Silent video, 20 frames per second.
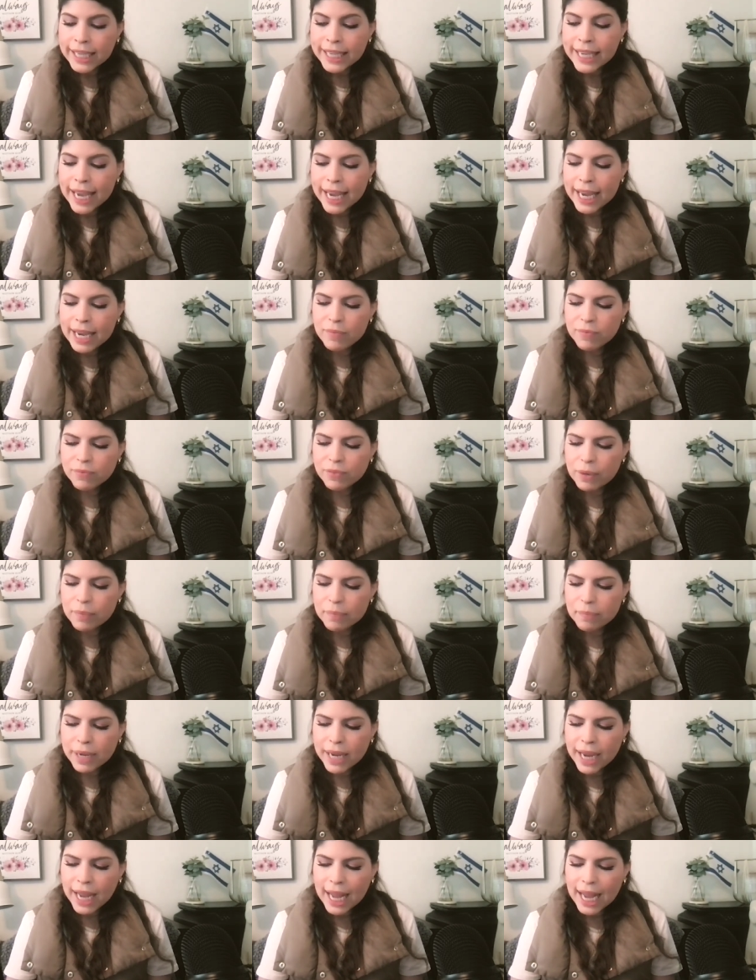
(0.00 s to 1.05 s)
came from
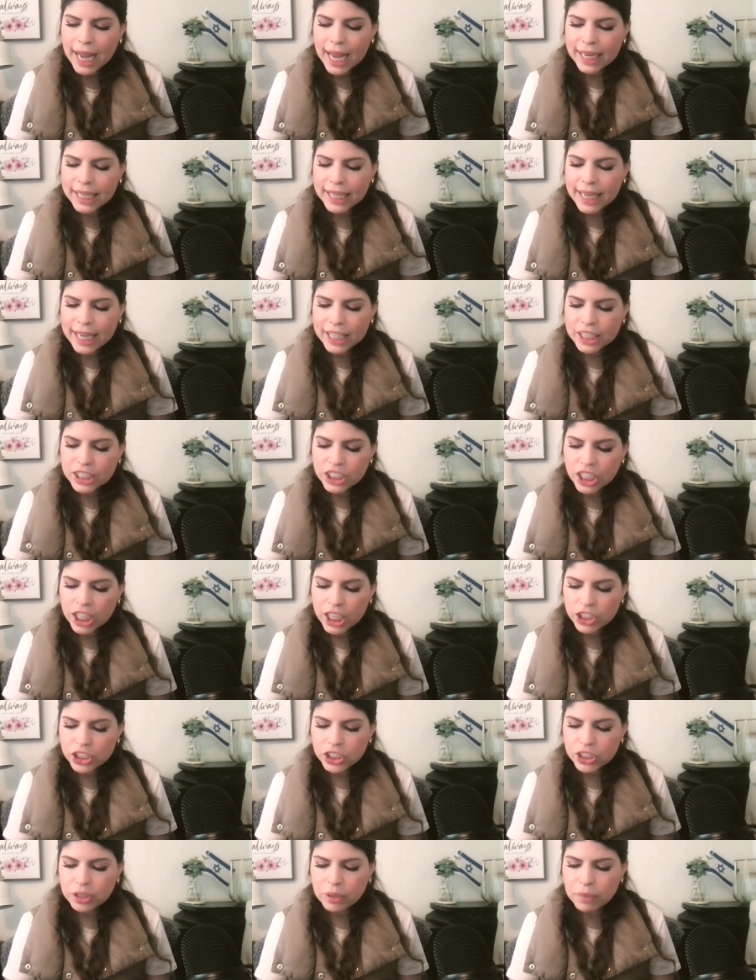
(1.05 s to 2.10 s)
behind and
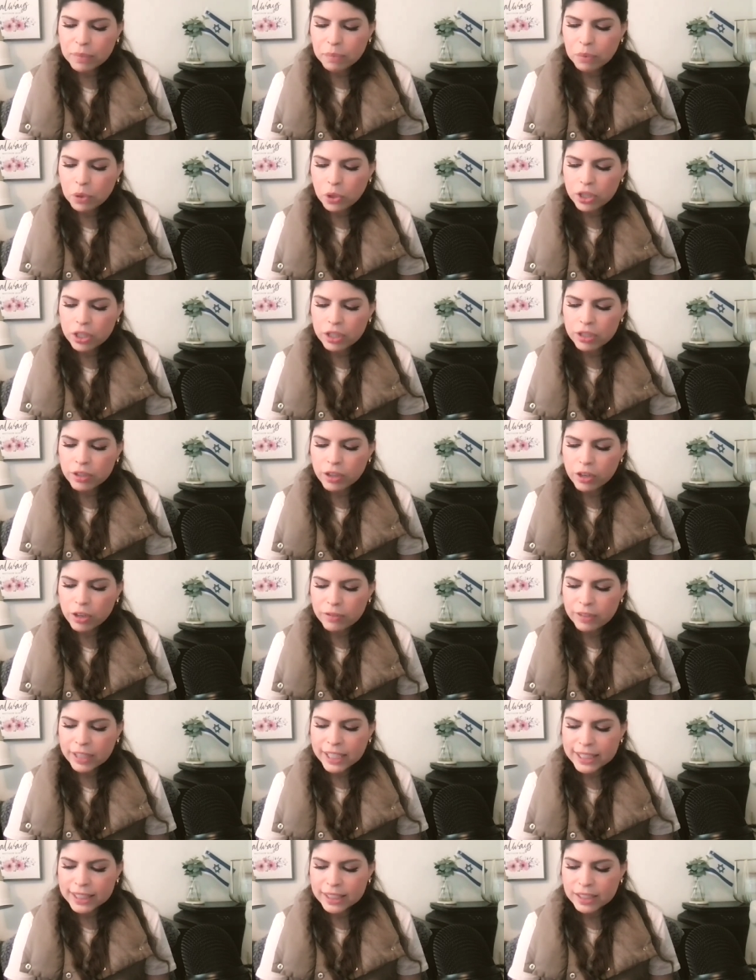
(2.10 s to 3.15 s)
touched the border
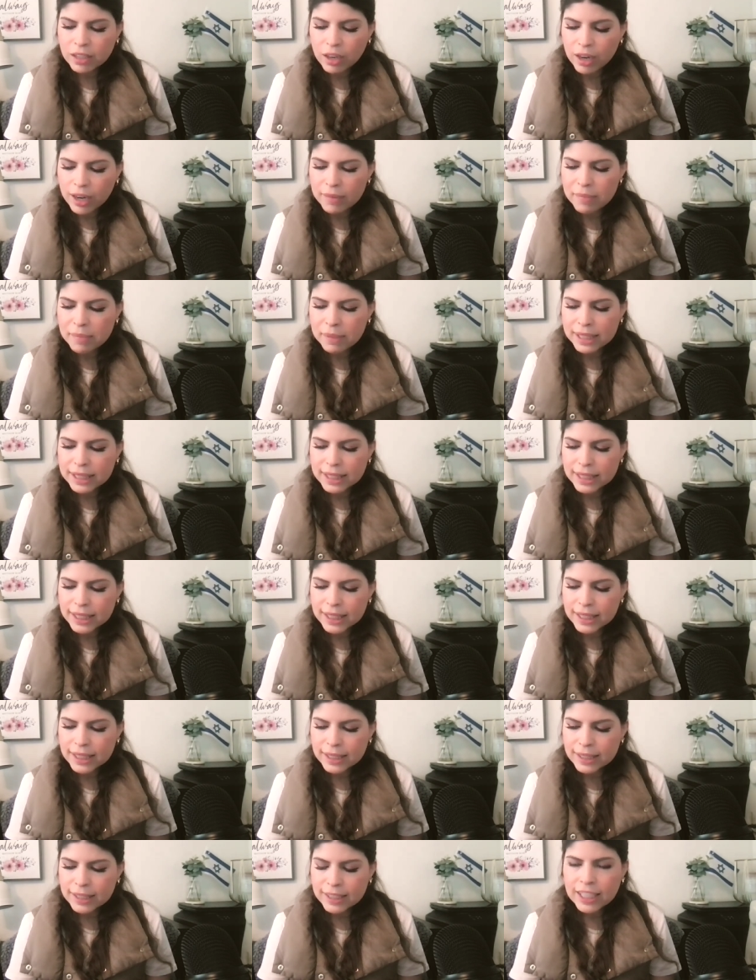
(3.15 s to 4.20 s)
of his garment."
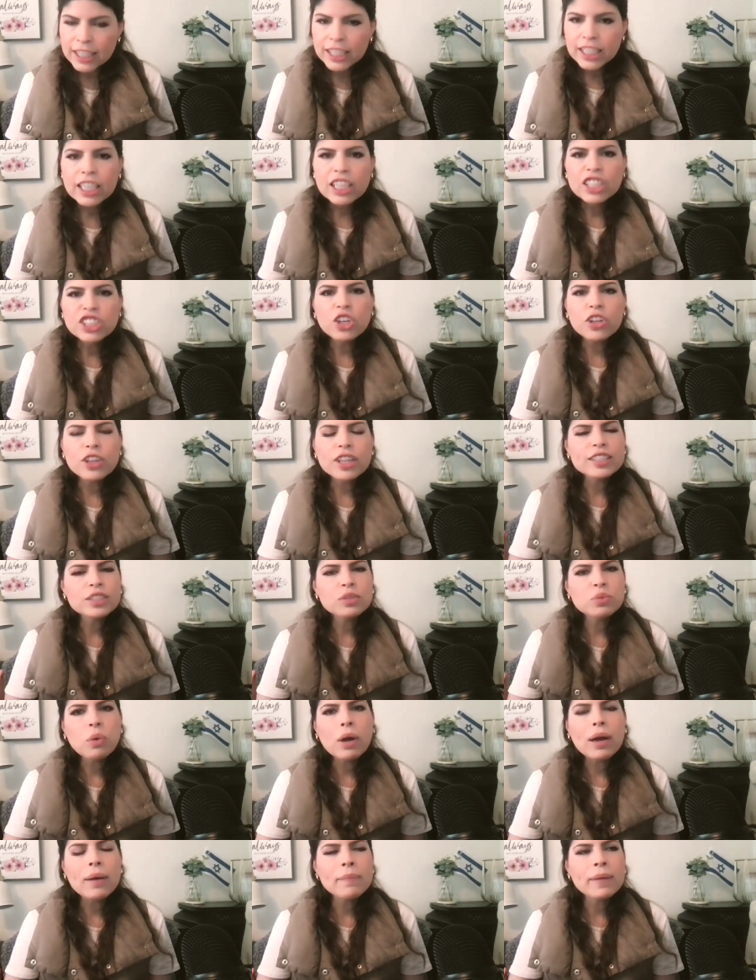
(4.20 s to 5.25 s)
So this
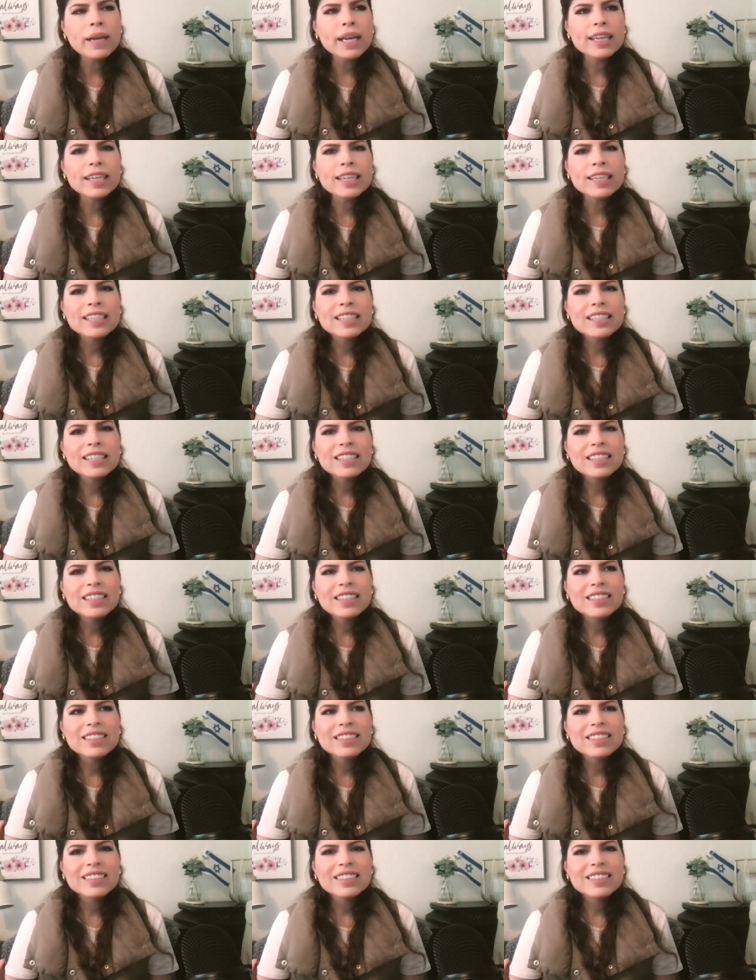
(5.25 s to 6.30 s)
woman
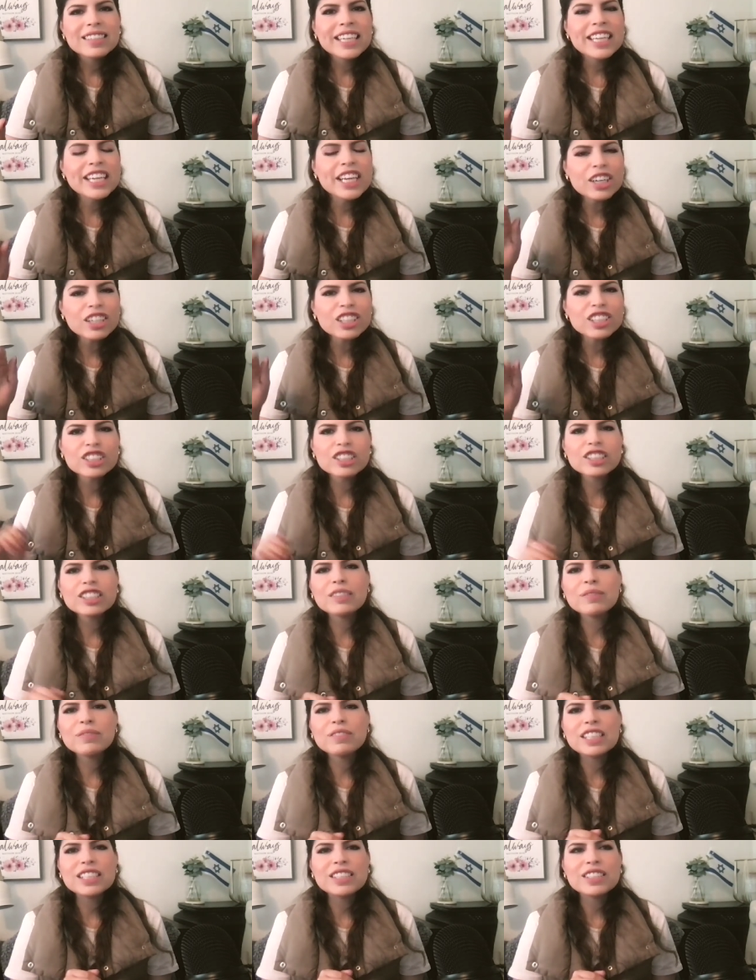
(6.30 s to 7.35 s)
hears
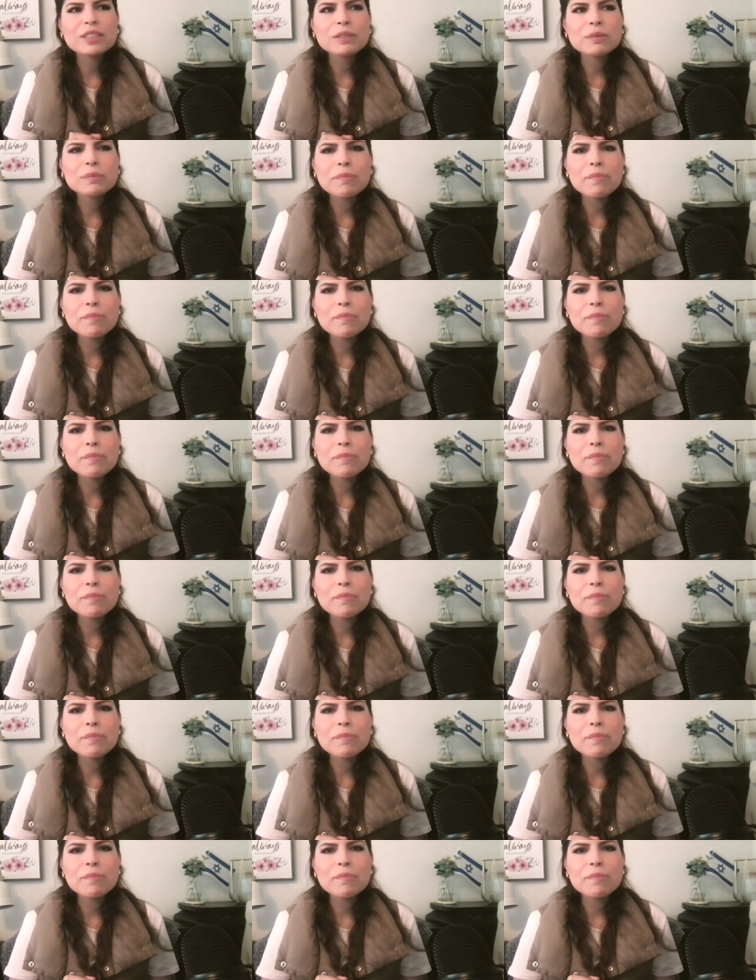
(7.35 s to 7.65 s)
of this